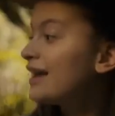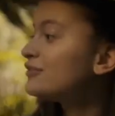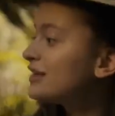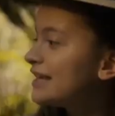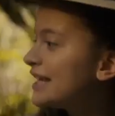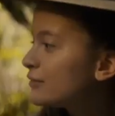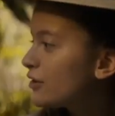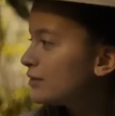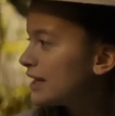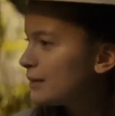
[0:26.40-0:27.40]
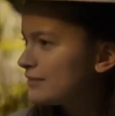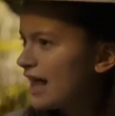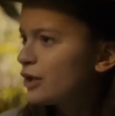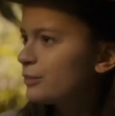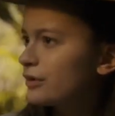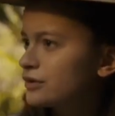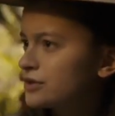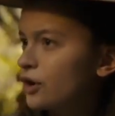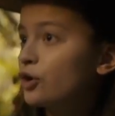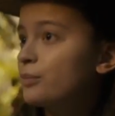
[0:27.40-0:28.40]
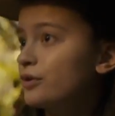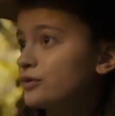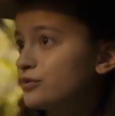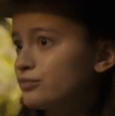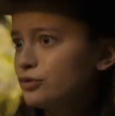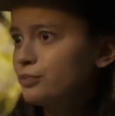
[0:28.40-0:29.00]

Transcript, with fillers: a dashing hero named Albert, Herbert,